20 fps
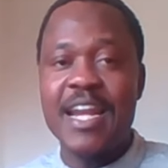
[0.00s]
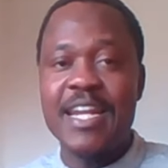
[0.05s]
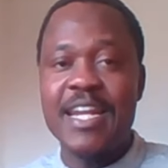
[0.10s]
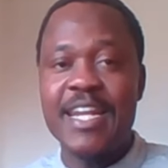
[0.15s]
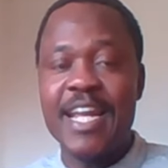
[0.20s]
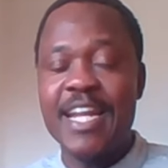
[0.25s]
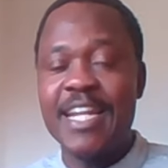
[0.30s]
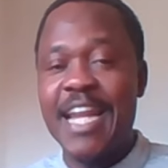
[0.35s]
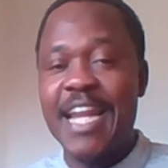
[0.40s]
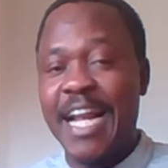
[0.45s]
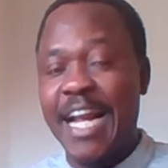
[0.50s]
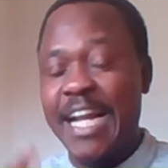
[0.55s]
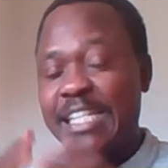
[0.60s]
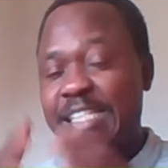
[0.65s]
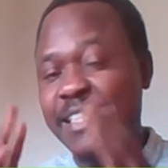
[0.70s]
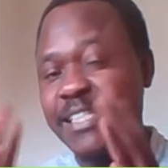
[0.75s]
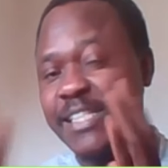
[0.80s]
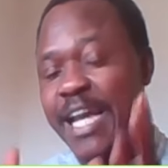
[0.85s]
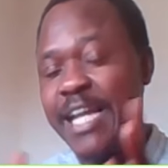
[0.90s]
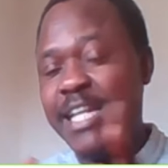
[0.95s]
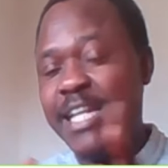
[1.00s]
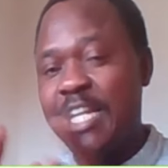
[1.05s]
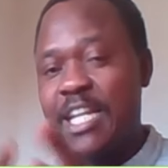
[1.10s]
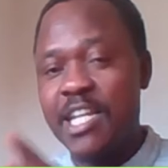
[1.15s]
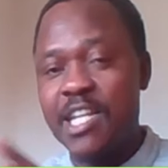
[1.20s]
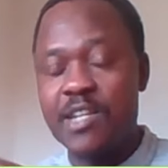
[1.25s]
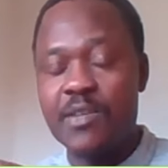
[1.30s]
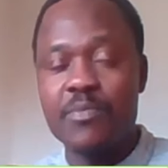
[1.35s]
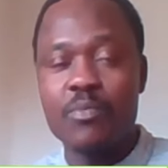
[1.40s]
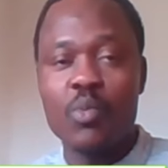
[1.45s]
And like I said
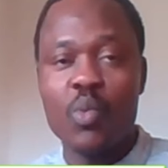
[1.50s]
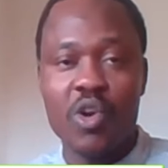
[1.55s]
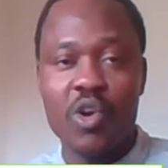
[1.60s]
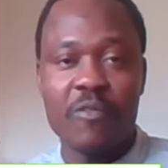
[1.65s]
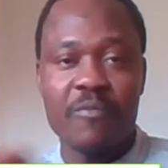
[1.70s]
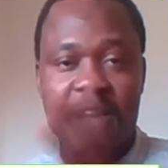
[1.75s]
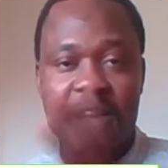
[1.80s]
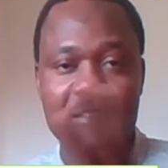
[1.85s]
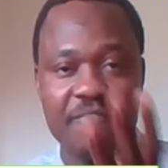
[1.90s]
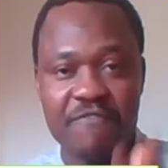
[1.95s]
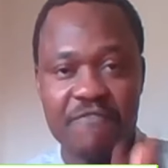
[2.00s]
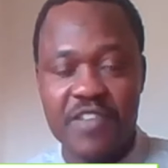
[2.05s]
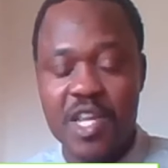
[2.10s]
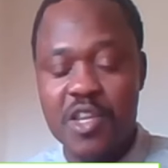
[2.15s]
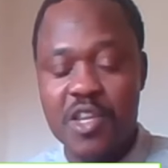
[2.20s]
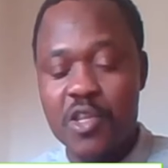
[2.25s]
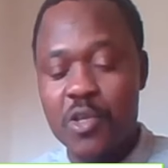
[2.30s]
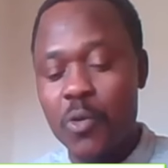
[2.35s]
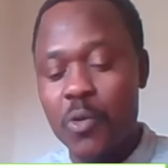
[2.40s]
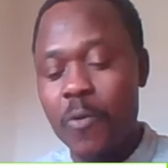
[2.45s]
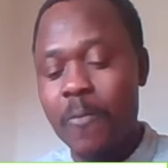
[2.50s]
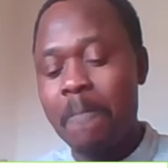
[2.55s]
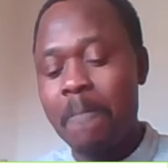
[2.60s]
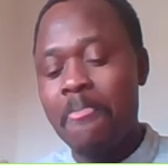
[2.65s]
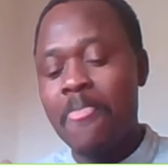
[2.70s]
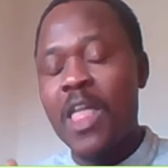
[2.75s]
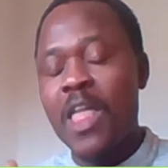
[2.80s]
in one of my video,